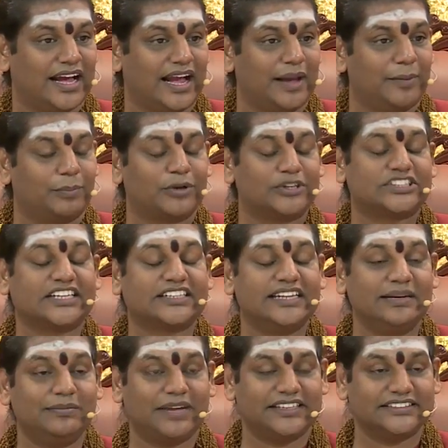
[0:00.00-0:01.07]
I am
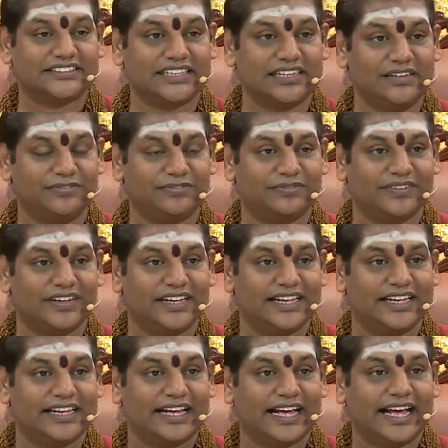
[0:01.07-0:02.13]
projecting myself
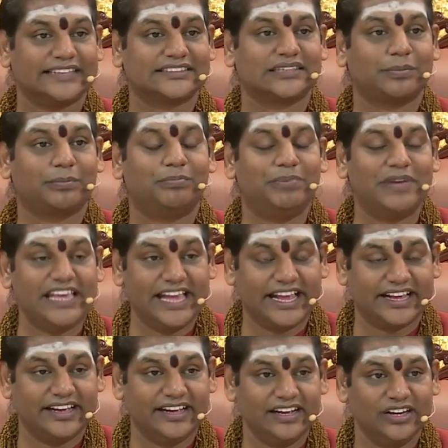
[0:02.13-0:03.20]
as a
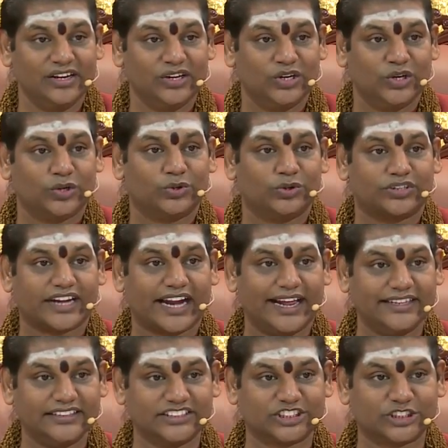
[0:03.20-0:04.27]
being to
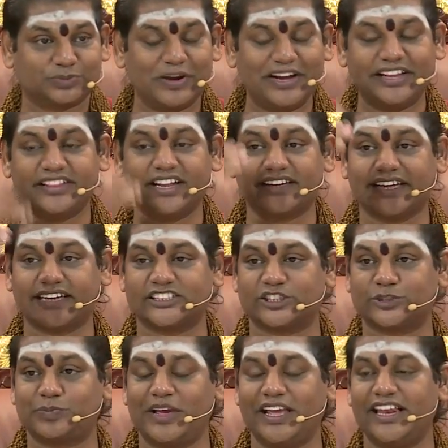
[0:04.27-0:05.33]
transmit that
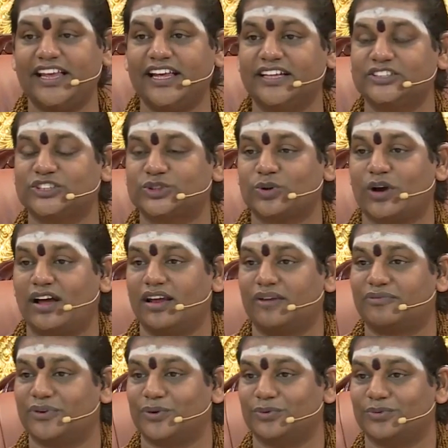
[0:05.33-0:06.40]
experience to all
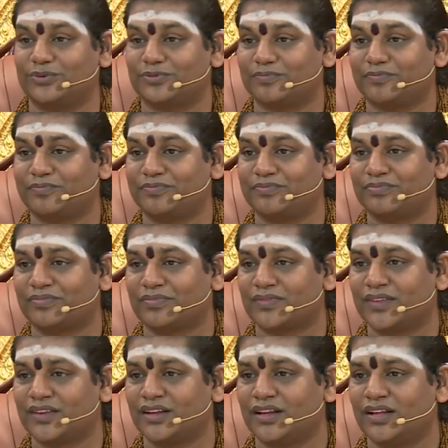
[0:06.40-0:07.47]
of you.
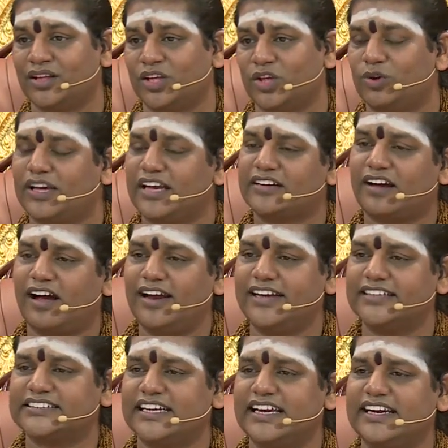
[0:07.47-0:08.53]
You can call
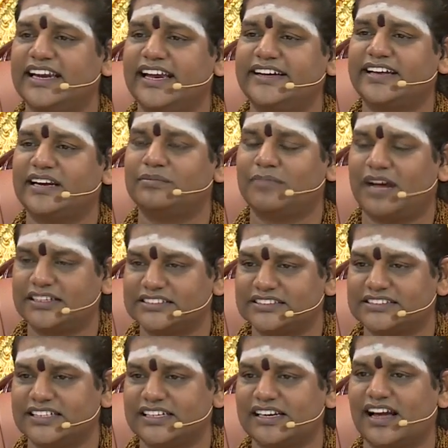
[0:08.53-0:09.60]
us an enlightened
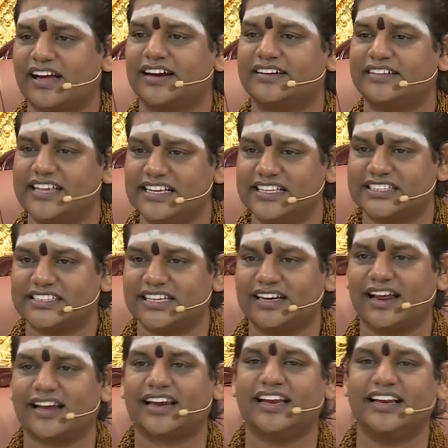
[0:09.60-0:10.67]
master or a teacher
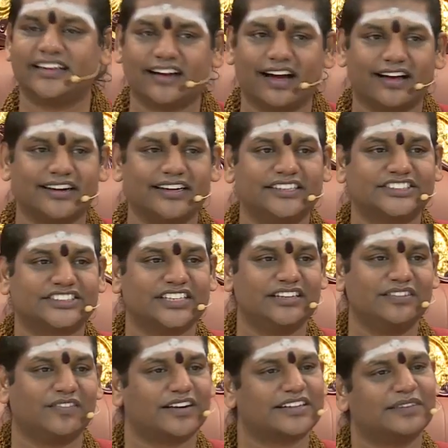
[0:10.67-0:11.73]
or an
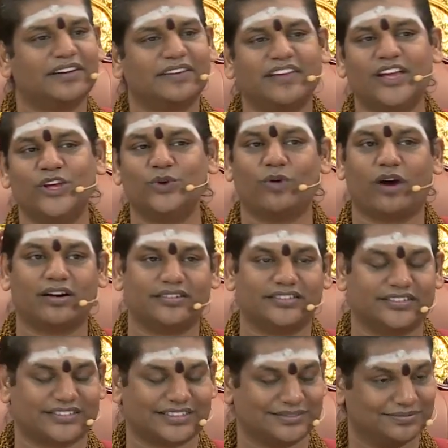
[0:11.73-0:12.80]
incarnation, whatever way you
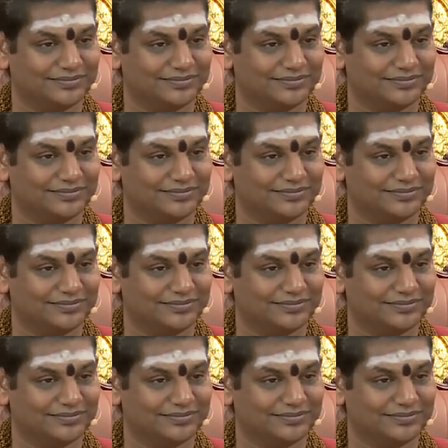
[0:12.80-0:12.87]
want.